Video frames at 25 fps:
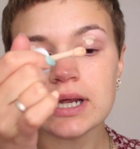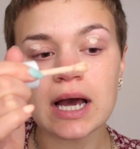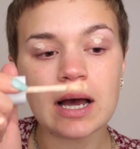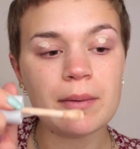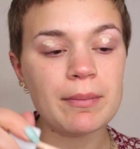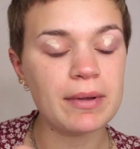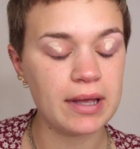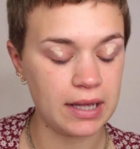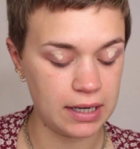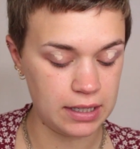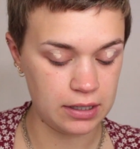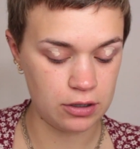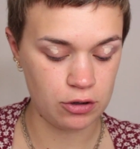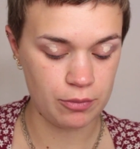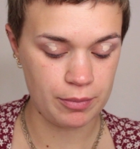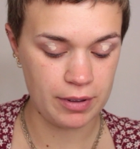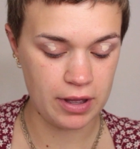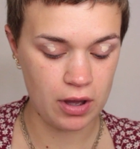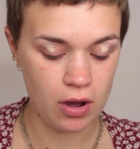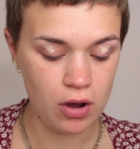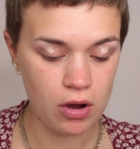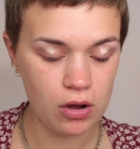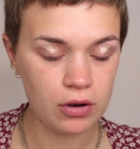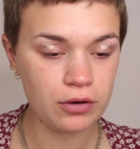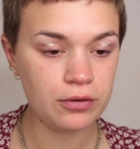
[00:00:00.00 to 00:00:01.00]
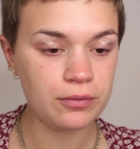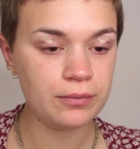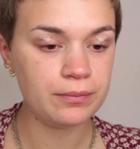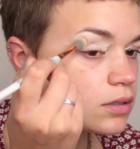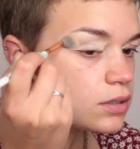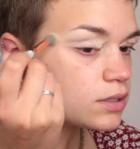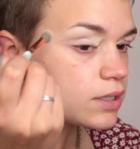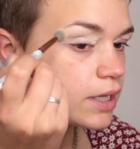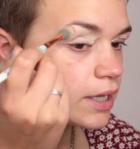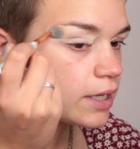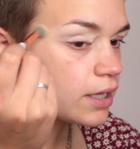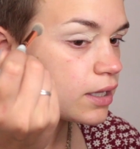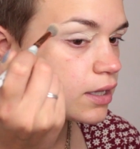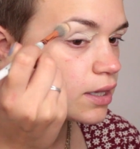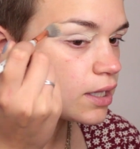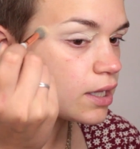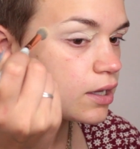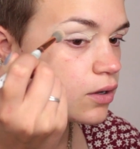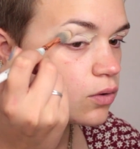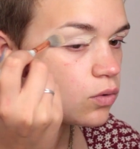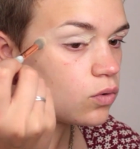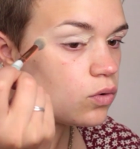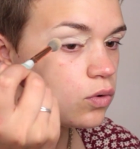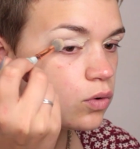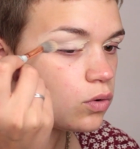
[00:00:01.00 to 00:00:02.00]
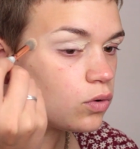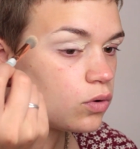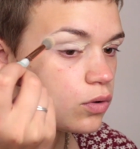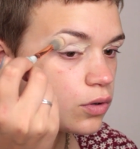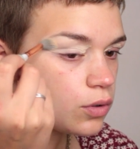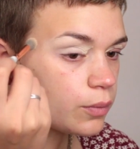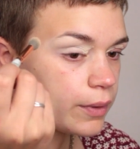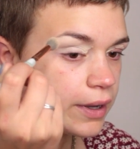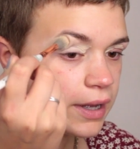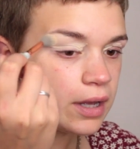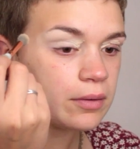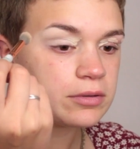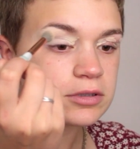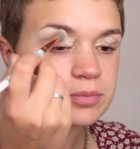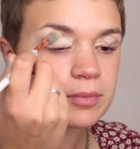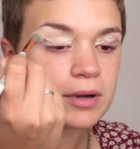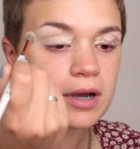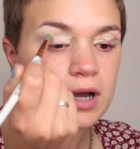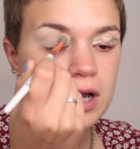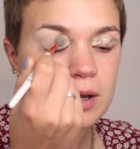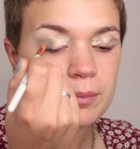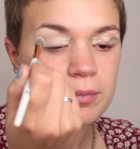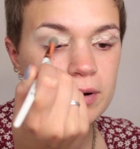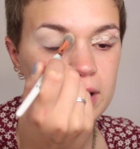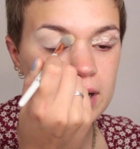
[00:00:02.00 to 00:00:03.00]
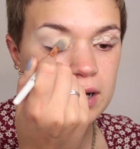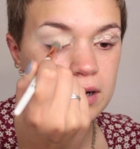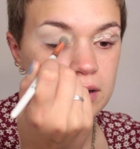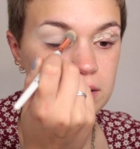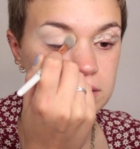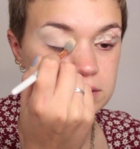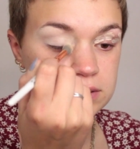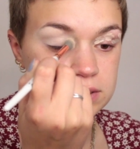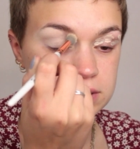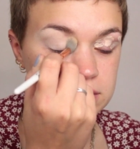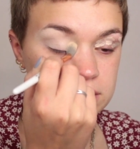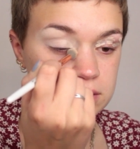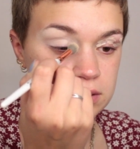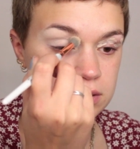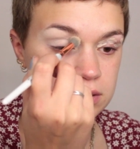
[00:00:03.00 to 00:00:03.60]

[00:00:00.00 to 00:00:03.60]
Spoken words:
Dabbing a little bit on, taking that all the way up to my eyebrows.